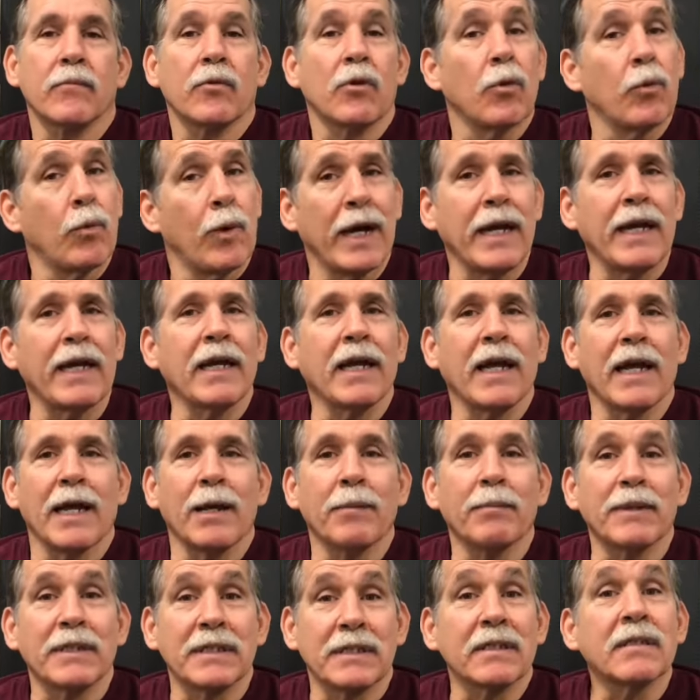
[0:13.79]
The waiting
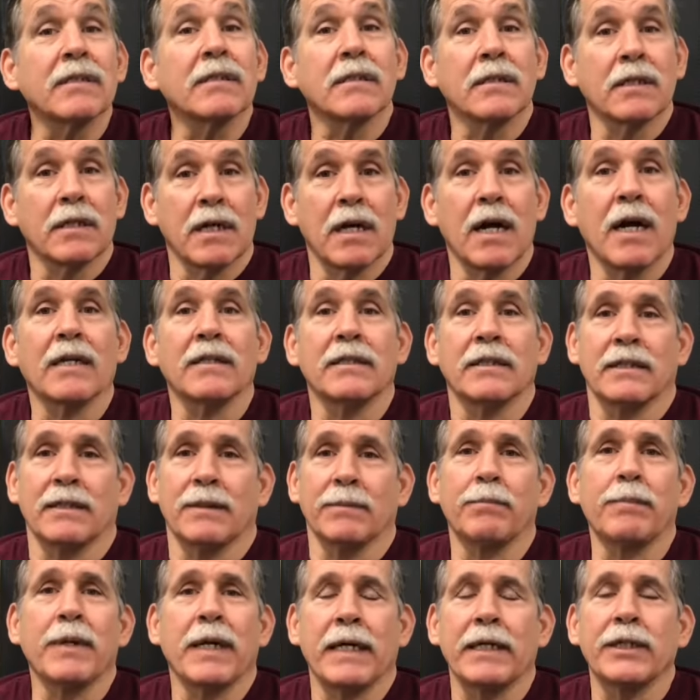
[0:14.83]
game is
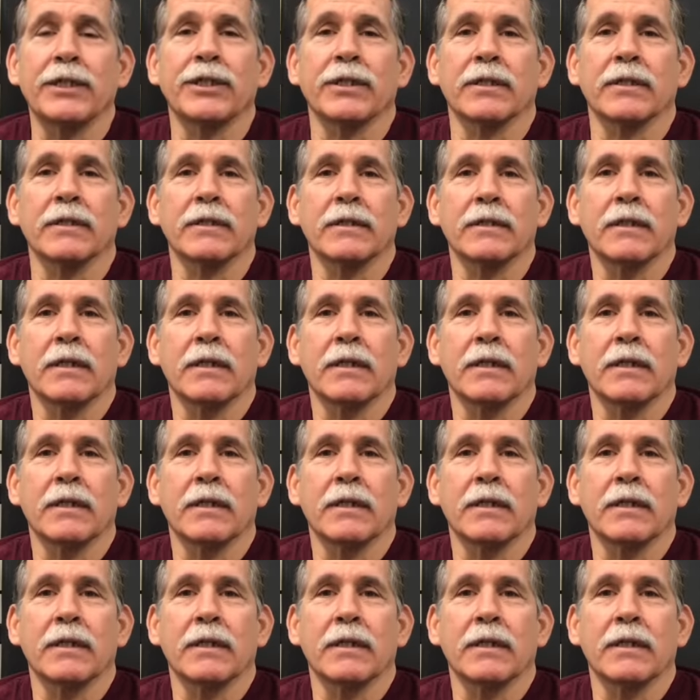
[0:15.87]
constipation.